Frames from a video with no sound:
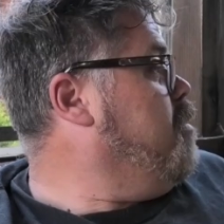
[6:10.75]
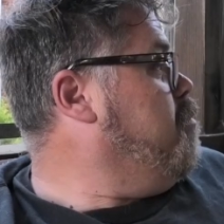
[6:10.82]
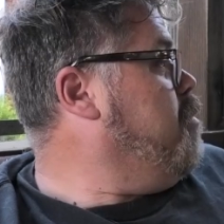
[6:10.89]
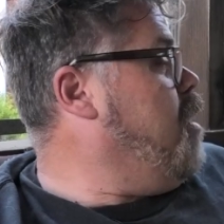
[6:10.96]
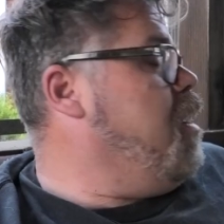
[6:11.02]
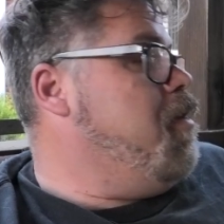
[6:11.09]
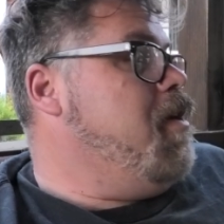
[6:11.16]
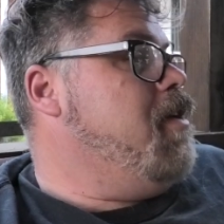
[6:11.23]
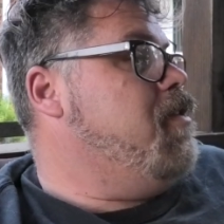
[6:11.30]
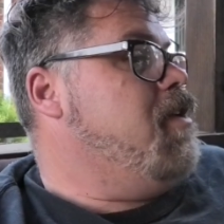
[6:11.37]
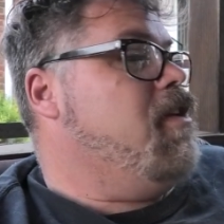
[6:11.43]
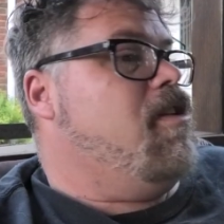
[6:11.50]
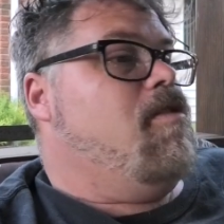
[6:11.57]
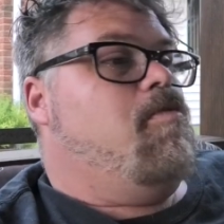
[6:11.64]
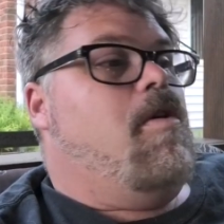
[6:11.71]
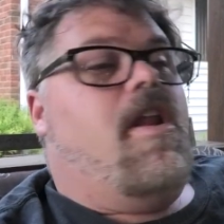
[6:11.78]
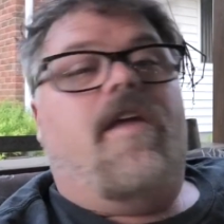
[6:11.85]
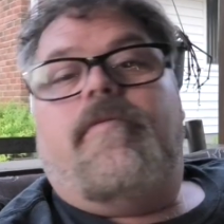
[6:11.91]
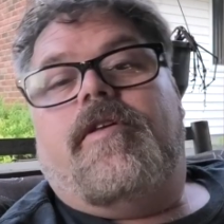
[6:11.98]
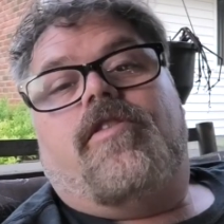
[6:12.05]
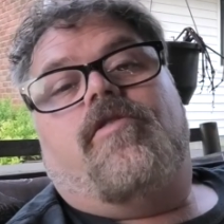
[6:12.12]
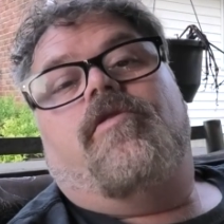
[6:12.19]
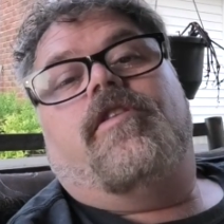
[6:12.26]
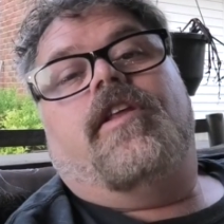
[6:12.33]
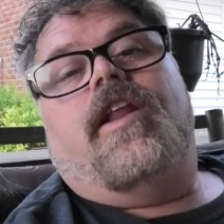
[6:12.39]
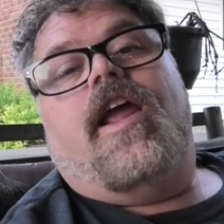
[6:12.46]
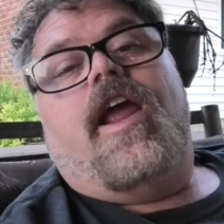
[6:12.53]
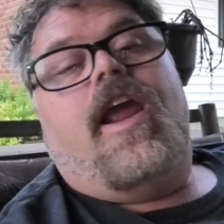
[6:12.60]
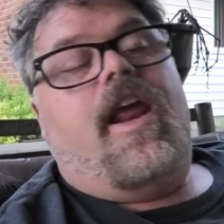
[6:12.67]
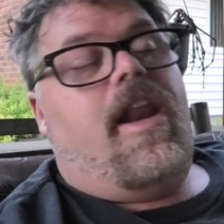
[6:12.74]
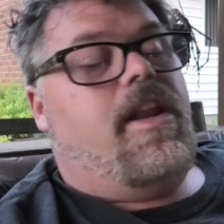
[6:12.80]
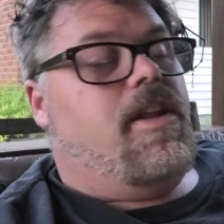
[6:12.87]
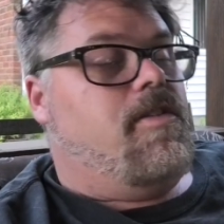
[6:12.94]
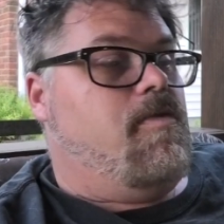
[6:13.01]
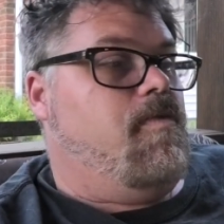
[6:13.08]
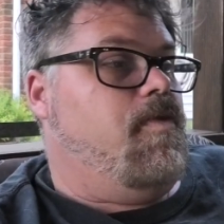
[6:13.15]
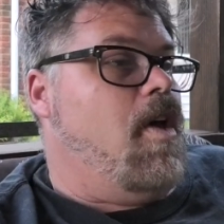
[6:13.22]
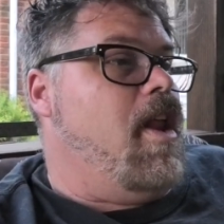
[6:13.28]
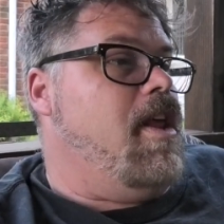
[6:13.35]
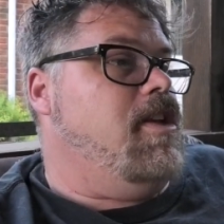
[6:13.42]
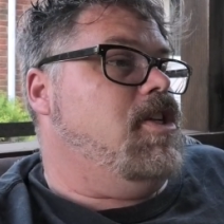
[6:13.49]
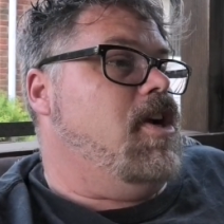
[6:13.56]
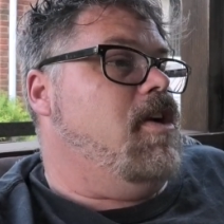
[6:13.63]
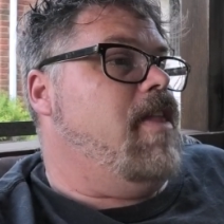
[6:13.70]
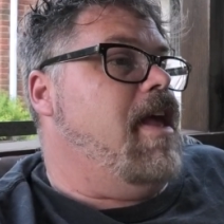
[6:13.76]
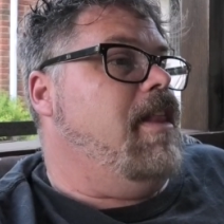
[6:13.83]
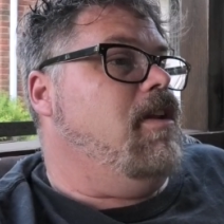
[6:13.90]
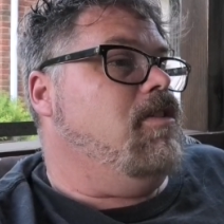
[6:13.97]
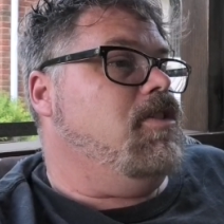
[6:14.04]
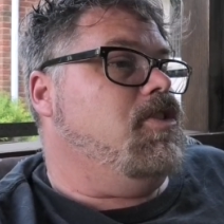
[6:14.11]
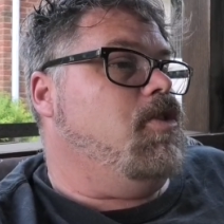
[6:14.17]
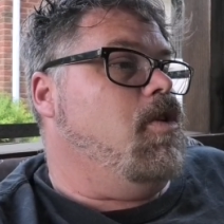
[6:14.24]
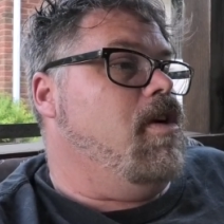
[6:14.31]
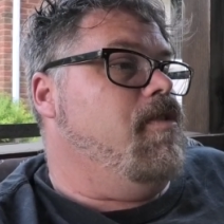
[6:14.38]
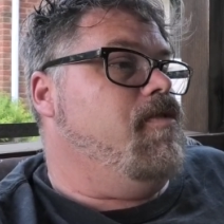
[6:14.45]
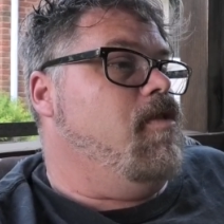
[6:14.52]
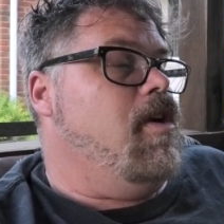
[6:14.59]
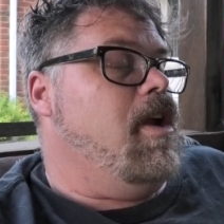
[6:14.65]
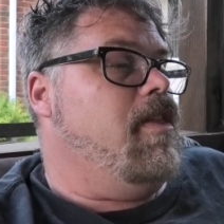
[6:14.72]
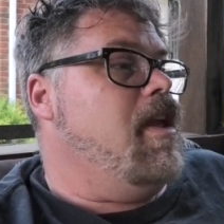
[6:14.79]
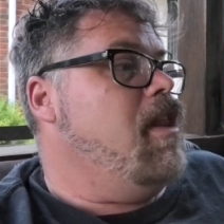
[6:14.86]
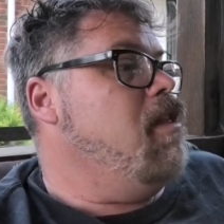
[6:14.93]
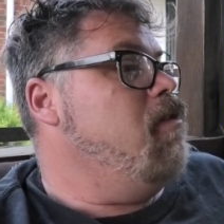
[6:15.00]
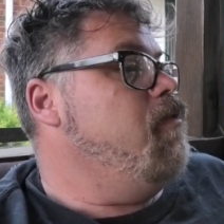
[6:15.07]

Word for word: But anyways, this is what I've been doing today, and I just thought I'd share that little story for you at the end of the